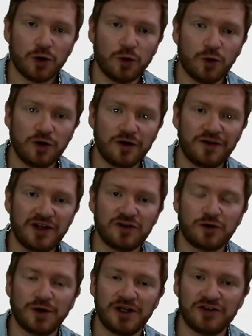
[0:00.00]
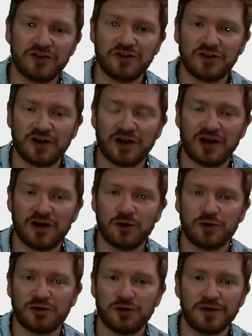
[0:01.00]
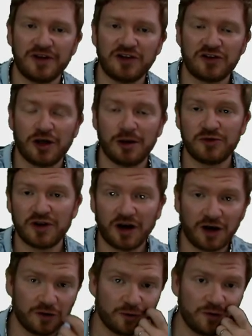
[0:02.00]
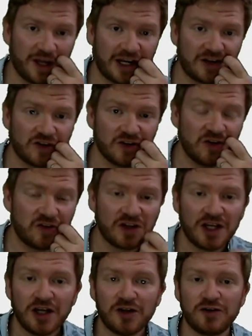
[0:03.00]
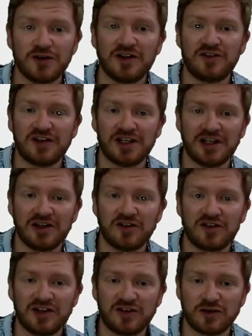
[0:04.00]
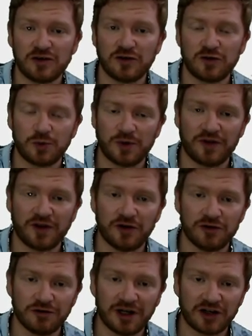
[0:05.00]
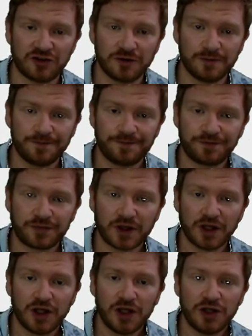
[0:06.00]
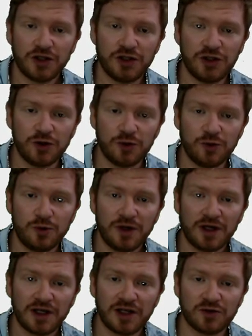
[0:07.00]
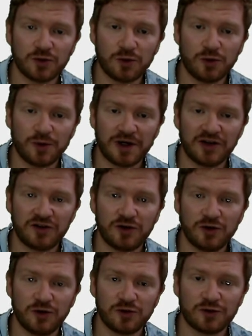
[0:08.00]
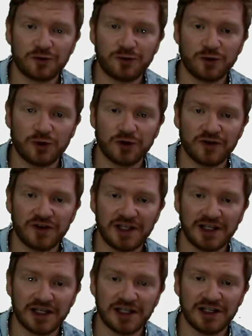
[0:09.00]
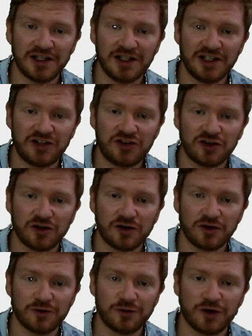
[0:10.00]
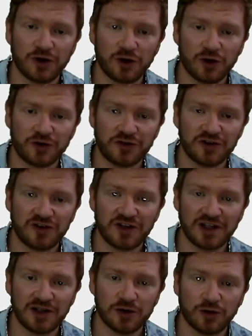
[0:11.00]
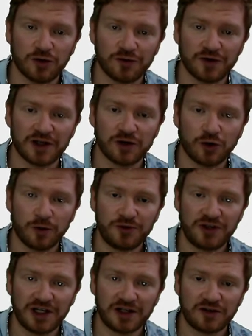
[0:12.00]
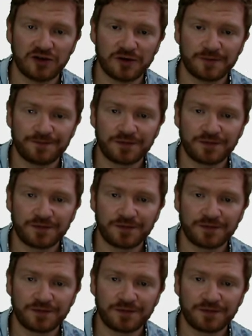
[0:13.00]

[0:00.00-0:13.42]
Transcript: All of these equations, all of these terms are vectors. So this is distance with a direction. U is always used for the initial velocity of an object.